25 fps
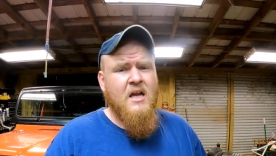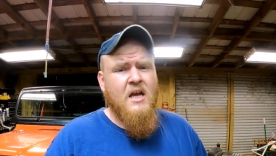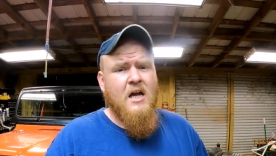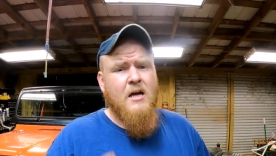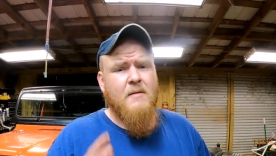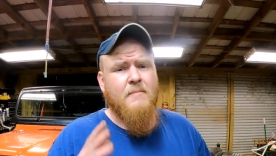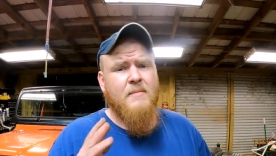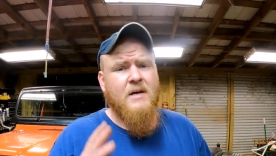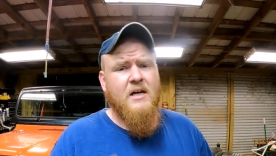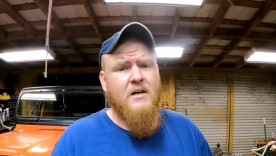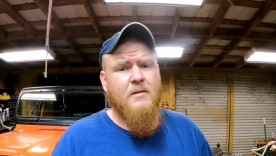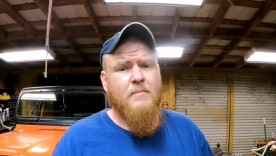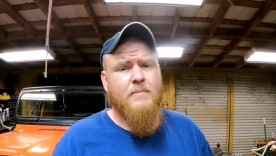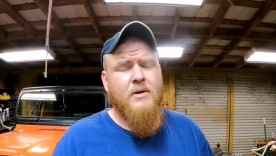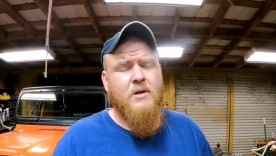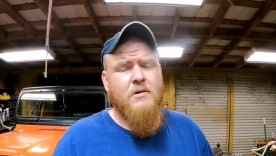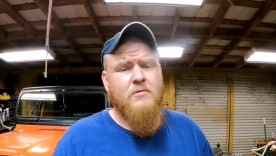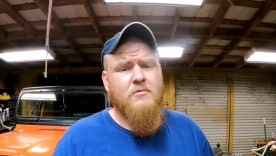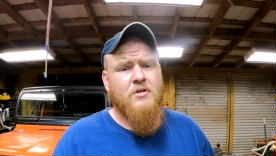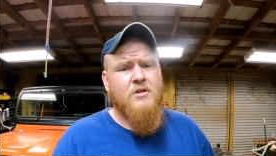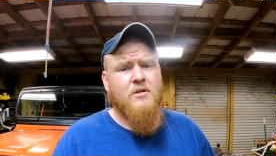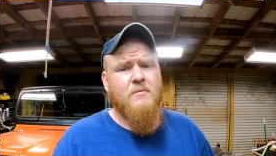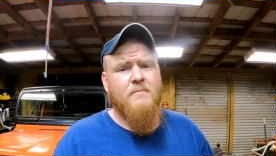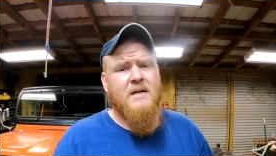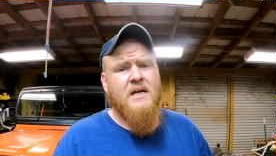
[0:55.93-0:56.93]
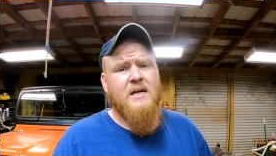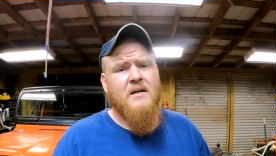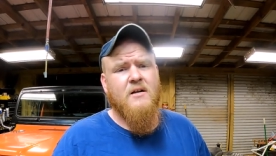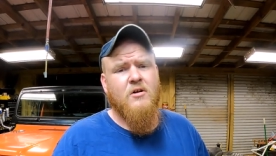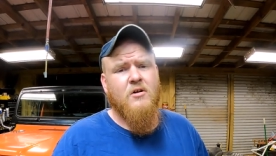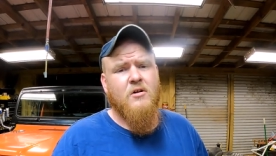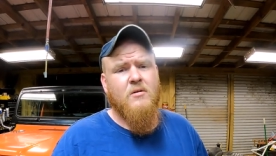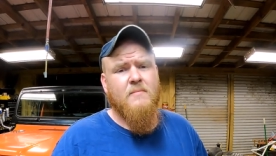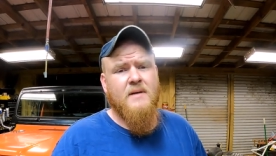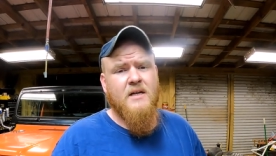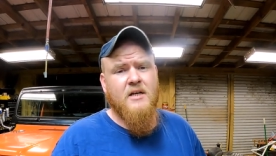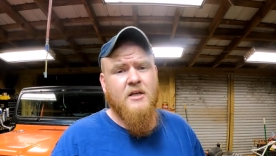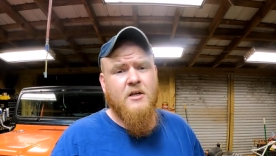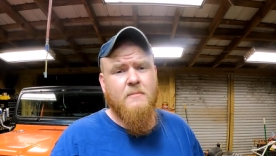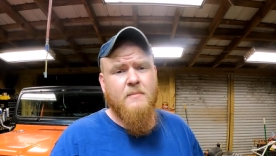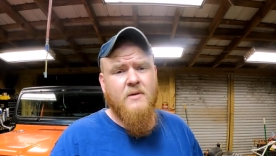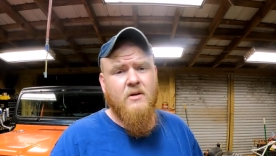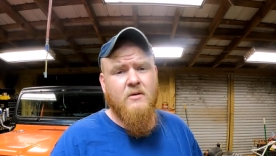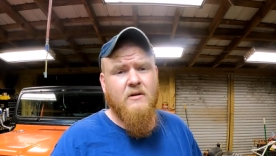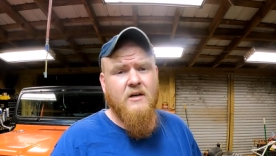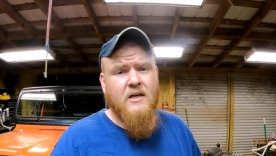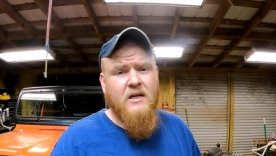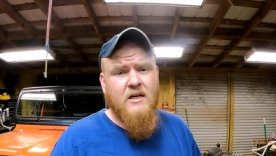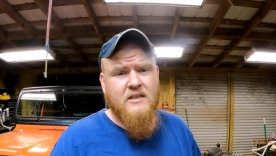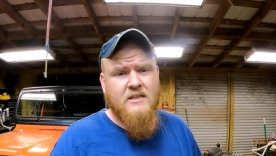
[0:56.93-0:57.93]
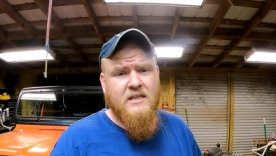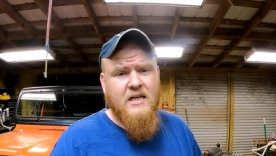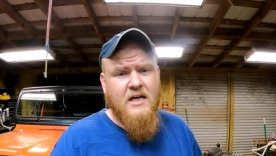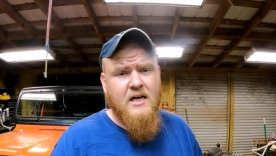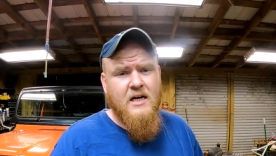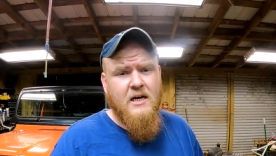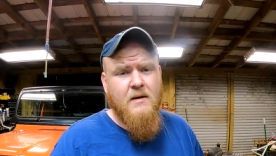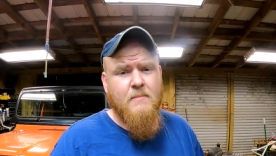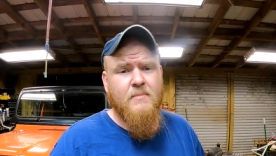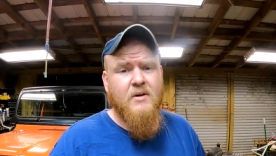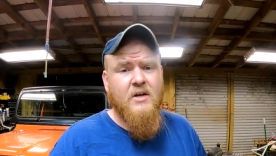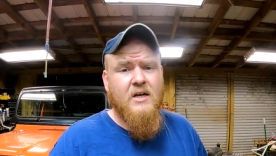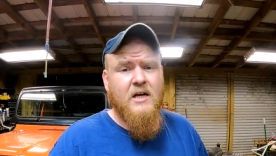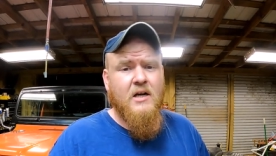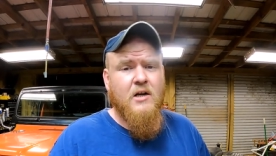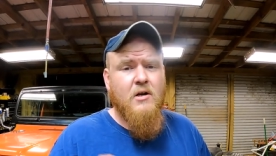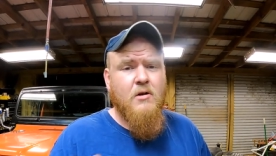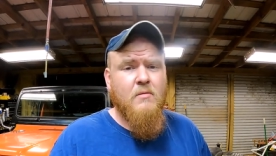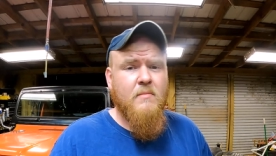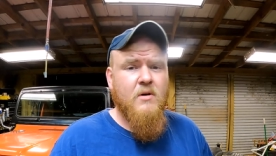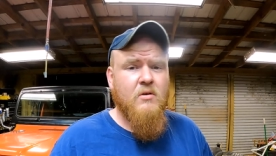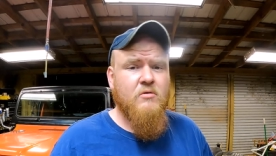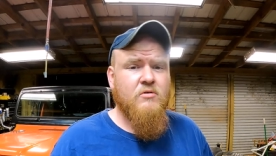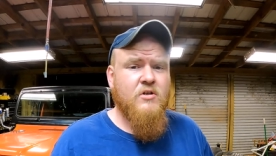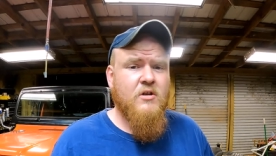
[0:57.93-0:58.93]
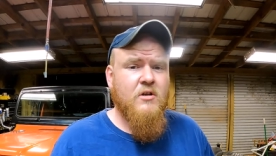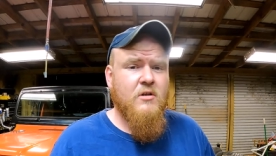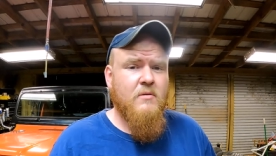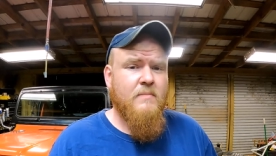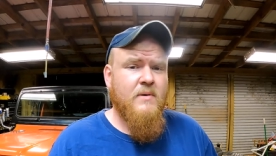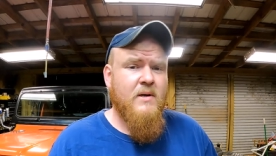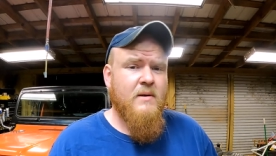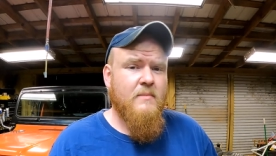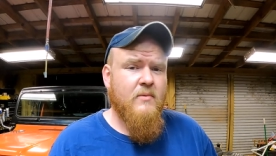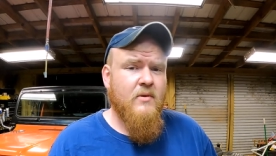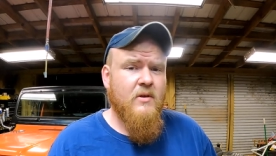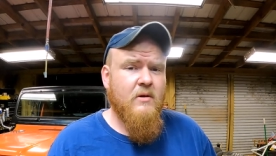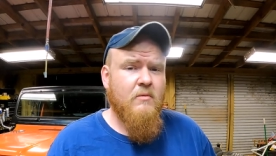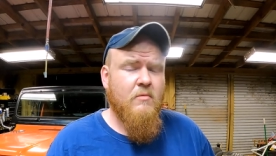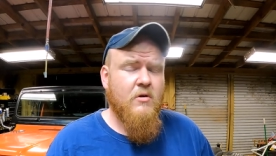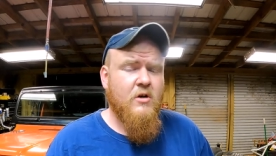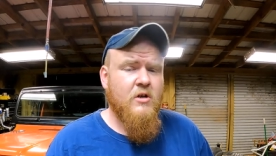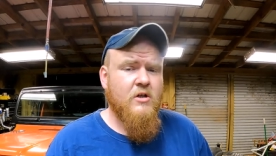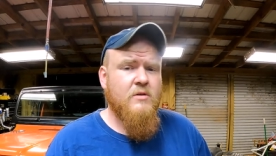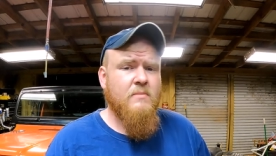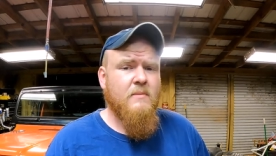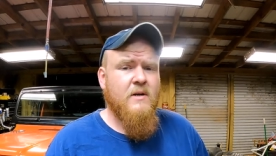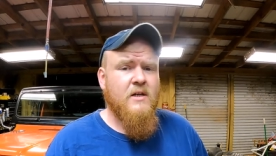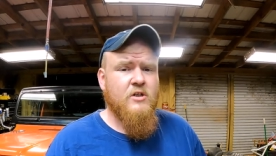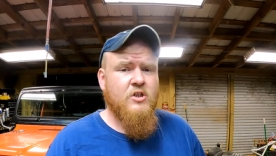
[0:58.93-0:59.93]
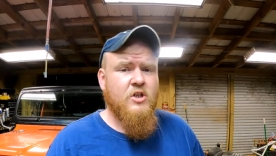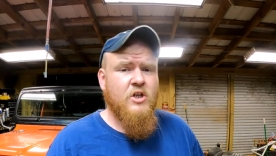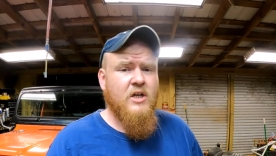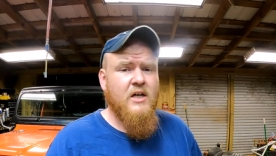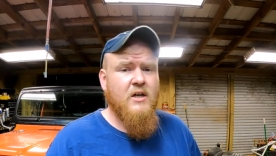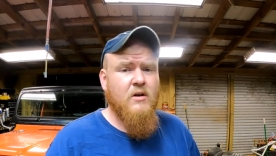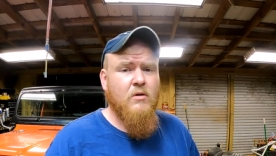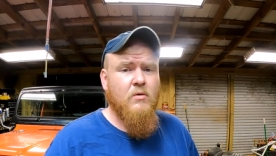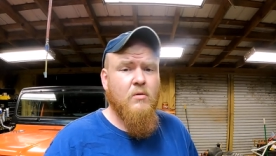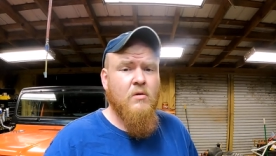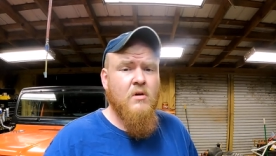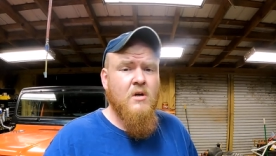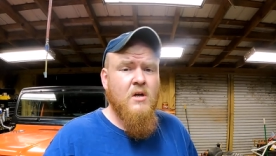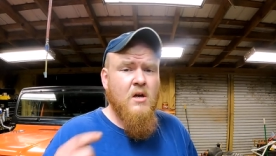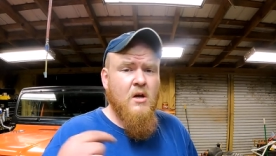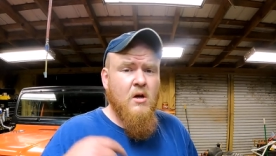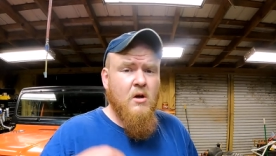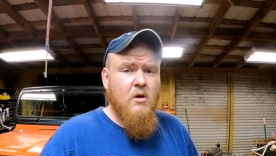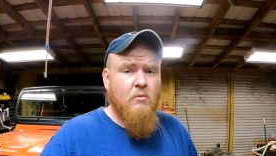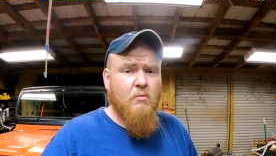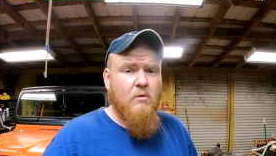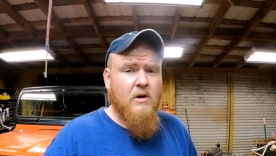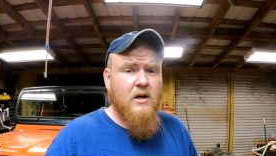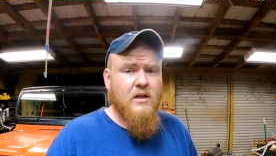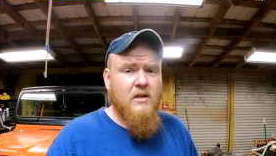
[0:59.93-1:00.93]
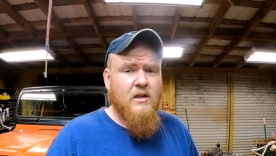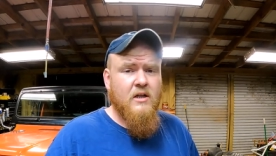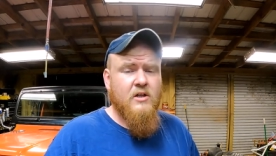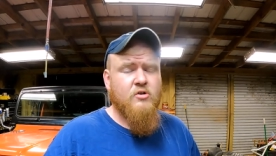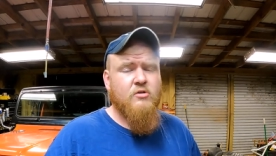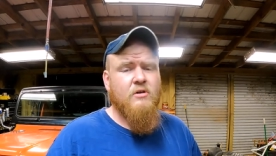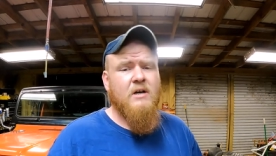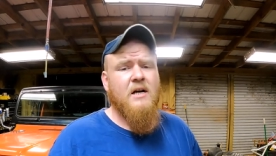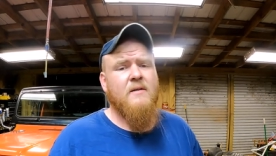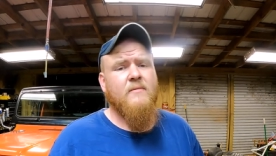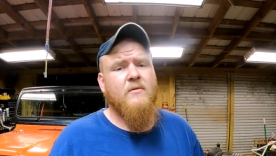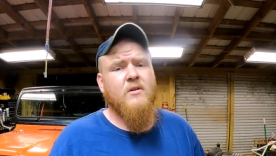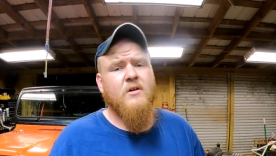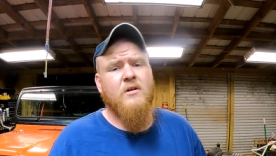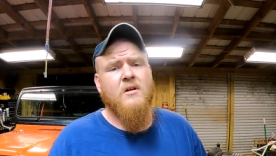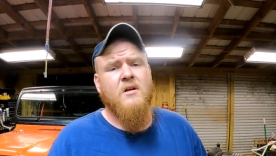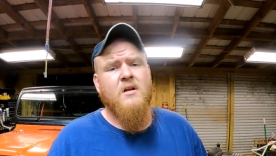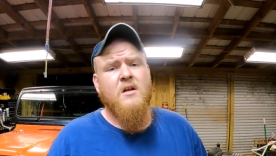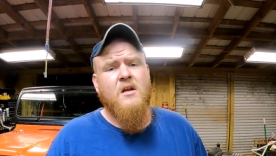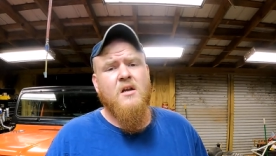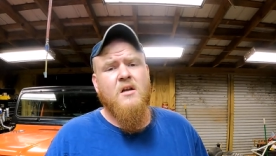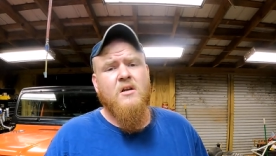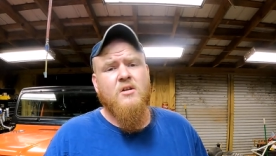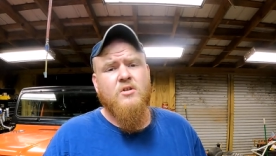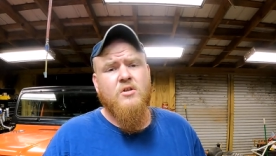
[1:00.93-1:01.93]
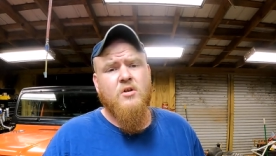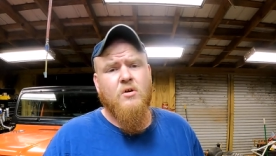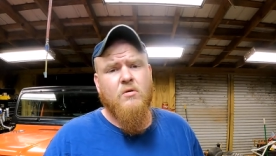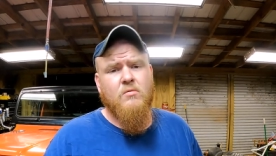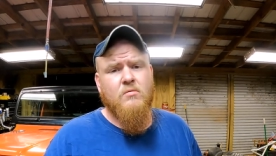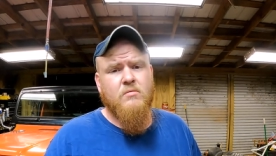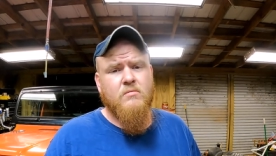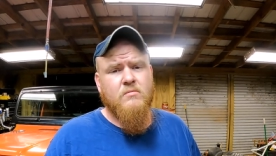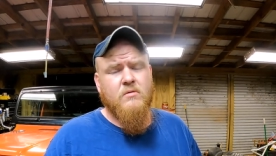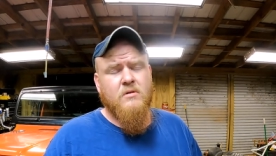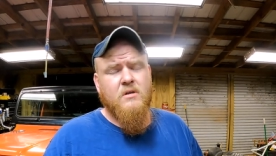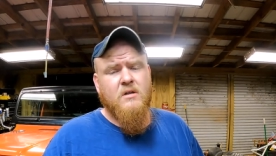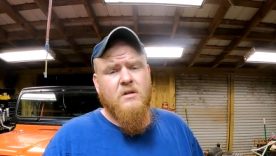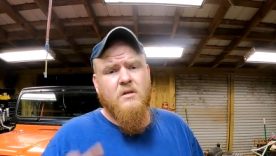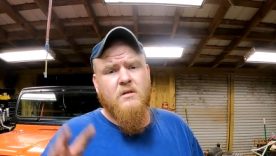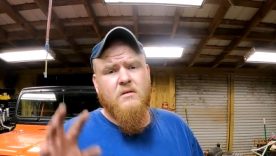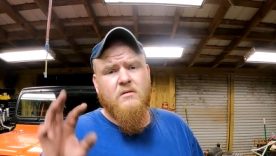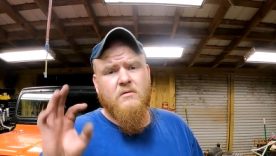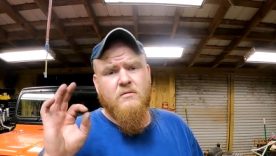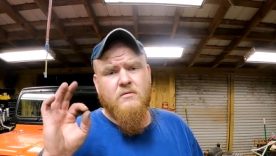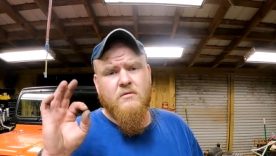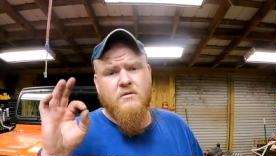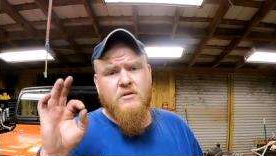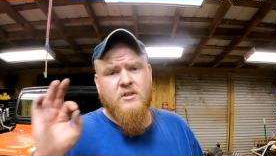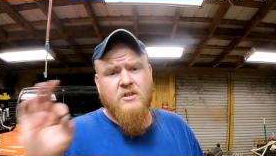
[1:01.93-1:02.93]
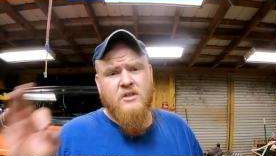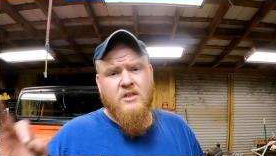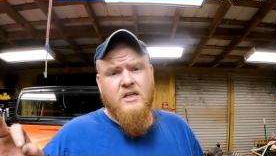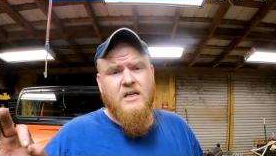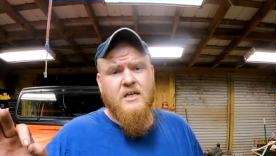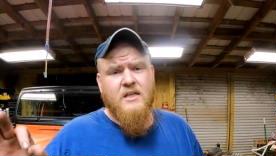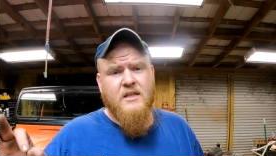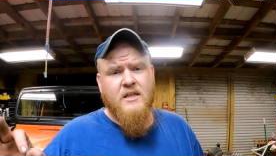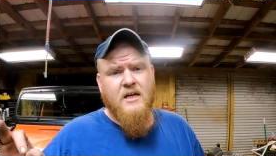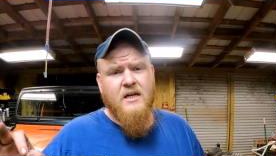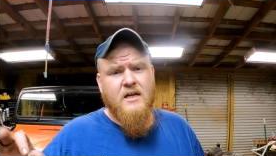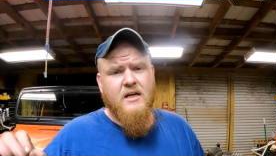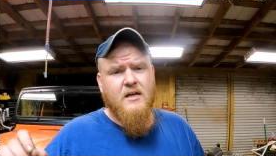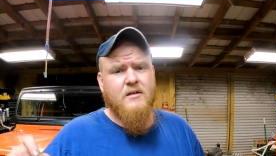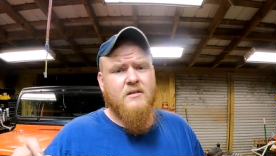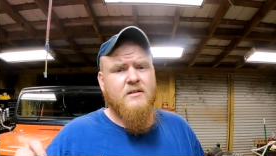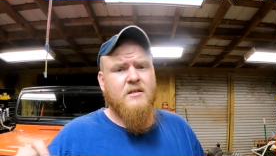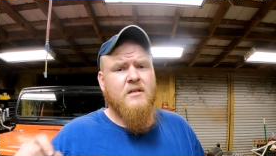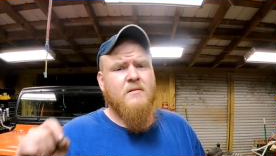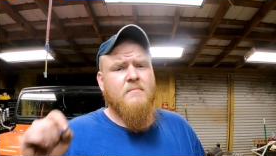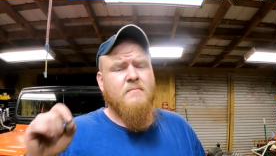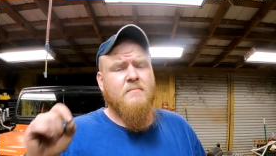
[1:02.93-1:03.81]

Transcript: I made a post about it on my community tab, but I know most of the people that watch my channel, Red Clay Traveler, don't see that